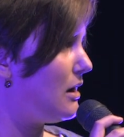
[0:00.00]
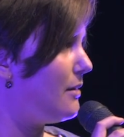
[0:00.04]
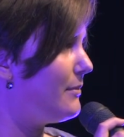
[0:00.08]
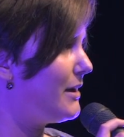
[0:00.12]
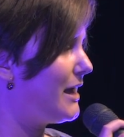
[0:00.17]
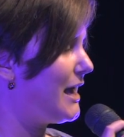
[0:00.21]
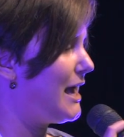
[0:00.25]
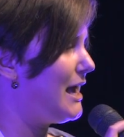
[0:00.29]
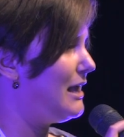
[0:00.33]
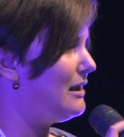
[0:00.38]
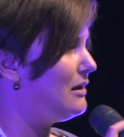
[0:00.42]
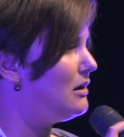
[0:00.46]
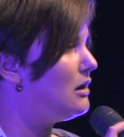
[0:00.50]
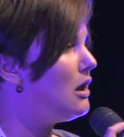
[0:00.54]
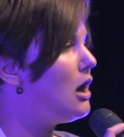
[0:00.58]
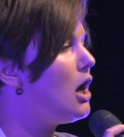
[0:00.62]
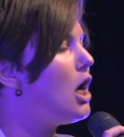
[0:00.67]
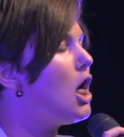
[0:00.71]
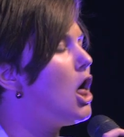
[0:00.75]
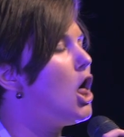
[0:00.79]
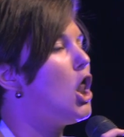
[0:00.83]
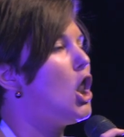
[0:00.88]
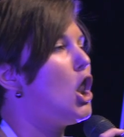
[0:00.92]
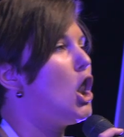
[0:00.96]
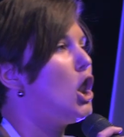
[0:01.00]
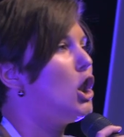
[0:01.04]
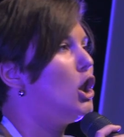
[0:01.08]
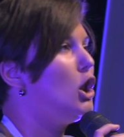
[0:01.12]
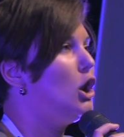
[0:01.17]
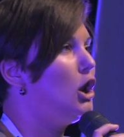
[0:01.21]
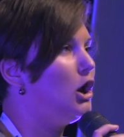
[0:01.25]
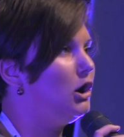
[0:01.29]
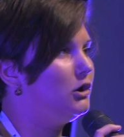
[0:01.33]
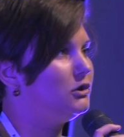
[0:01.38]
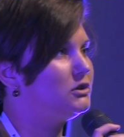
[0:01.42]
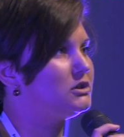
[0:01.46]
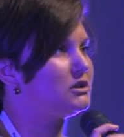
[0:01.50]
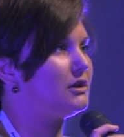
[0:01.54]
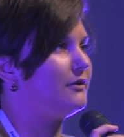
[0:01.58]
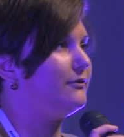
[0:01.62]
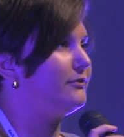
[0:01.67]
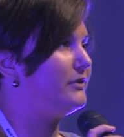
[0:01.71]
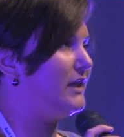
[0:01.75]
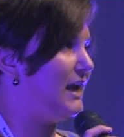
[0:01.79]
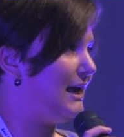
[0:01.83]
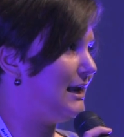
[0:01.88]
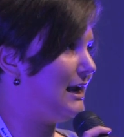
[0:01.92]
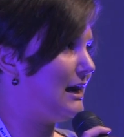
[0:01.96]
coming in, loads
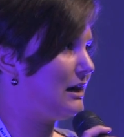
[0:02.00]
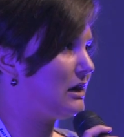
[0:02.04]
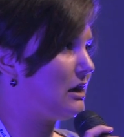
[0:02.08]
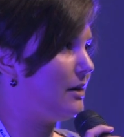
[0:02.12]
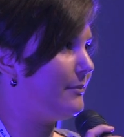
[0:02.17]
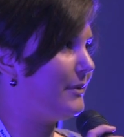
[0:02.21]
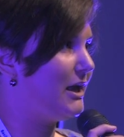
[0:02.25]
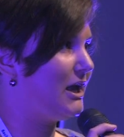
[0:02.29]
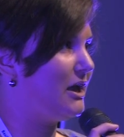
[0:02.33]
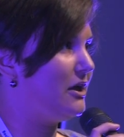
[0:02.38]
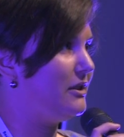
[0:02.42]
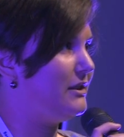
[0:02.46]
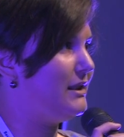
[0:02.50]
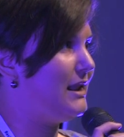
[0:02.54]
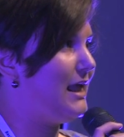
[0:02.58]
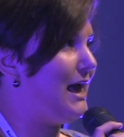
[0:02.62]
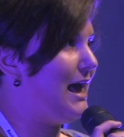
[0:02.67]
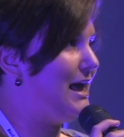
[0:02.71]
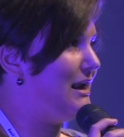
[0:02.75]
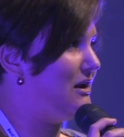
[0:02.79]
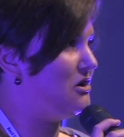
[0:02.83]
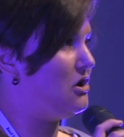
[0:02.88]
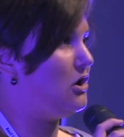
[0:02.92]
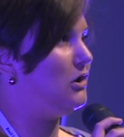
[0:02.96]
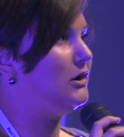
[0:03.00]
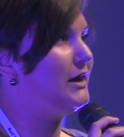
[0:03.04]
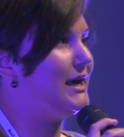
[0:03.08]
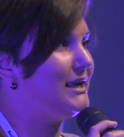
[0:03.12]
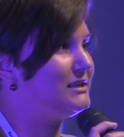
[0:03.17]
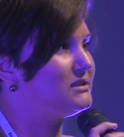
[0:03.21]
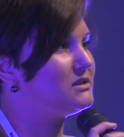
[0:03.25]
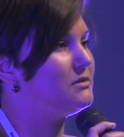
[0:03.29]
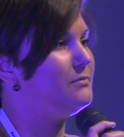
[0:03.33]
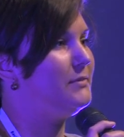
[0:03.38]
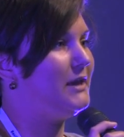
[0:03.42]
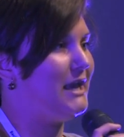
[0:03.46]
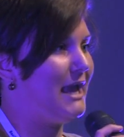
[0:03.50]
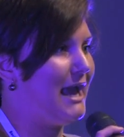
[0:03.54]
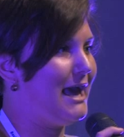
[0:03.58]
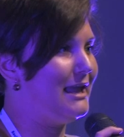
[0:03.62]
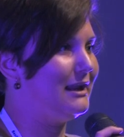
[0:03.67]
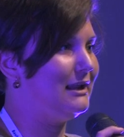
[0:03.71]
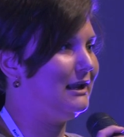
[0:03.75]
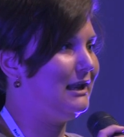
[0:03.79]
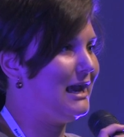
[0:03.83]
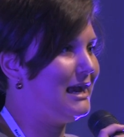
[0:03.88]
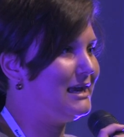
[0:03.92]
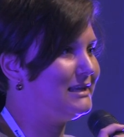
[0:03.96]
of data coming in, and it all has to be
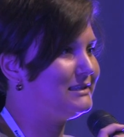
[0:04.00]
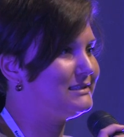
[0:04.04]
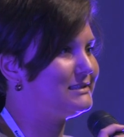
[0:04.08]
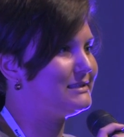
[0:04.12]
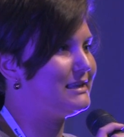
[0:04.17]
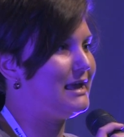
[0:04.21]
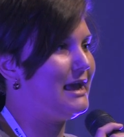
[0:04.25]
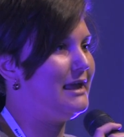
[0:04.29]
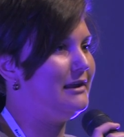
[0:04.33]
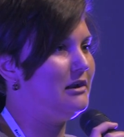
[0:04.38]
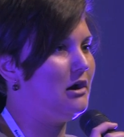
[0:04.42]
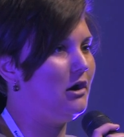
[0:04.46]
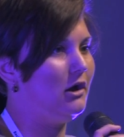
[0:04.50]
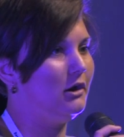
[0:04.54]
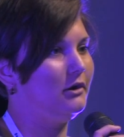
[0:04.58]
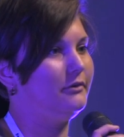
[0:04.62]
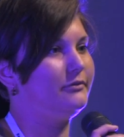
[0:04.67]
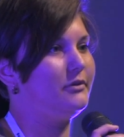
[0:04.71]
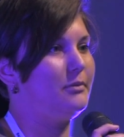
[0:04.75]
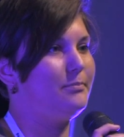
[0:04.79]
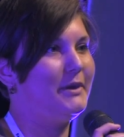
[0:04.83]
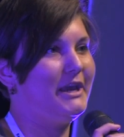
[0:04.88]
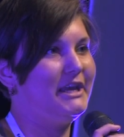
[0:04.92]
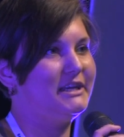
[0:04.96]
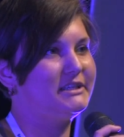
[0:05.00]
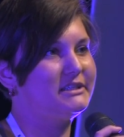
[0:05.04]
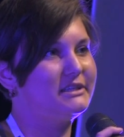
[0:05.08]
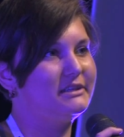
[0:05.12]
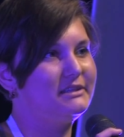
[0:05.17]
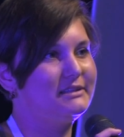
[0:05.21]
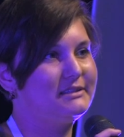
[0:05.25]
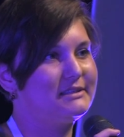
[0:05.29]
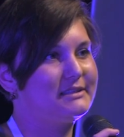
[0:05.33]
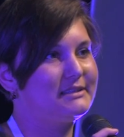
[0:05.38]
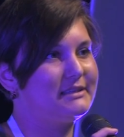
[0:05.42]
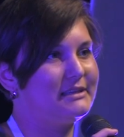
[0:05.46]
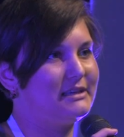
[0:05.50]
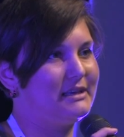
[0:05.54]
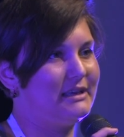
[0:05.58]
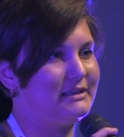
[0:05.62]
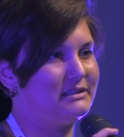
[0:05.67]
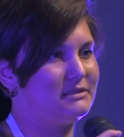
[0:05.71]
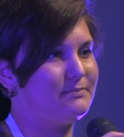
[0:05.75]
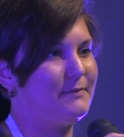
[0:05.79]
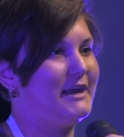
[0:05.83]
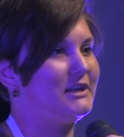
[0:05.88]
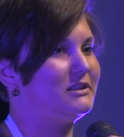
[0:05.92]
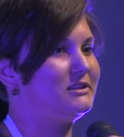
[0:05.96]
analyzed, and all of the patients
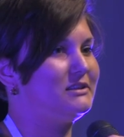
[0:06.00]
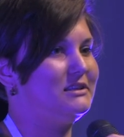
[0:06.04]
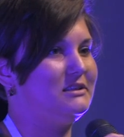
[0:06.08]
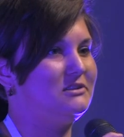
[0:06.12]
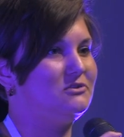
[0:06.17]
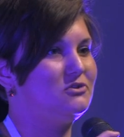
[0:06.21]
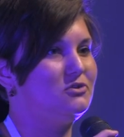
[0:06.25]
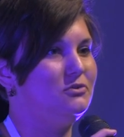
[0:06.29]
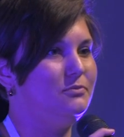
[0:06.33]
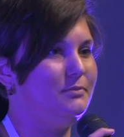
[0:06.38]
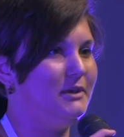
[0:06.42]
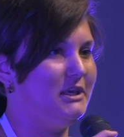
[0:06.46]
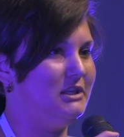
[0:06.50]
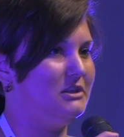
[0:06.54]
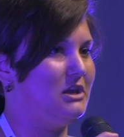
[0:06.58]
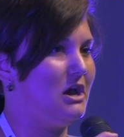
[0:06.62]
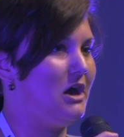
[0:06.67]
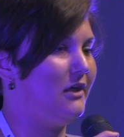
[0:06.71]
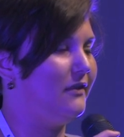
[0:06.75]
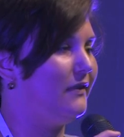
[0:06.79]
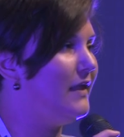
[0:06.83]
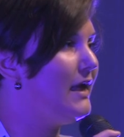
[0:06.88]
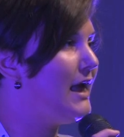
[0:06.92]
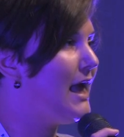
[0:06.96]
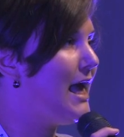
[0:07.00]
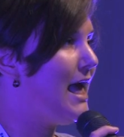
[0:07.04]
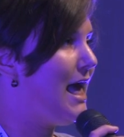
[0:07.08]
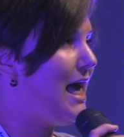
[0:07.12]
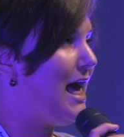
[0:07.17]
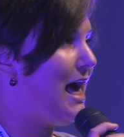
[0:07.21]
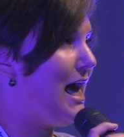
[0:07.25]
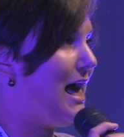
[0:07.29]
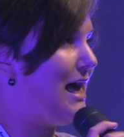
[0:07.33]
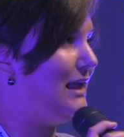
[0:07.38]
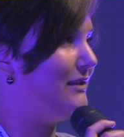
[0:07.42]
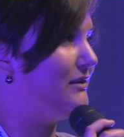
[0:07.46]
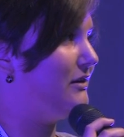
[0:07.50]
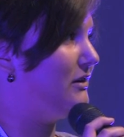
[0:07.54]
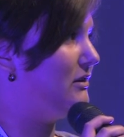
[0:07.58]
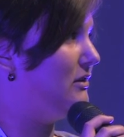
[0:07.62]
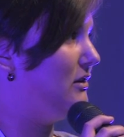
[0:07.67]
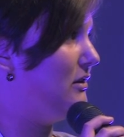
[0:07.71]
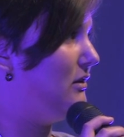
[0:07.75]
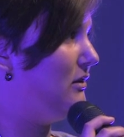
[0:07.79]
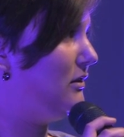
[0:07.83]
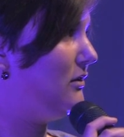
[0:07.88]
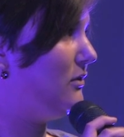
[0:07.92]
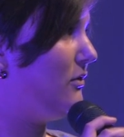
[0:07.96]
expect it to be done at
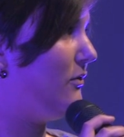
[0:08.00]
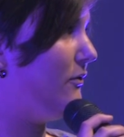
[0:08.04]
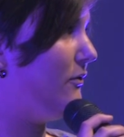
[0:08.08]
a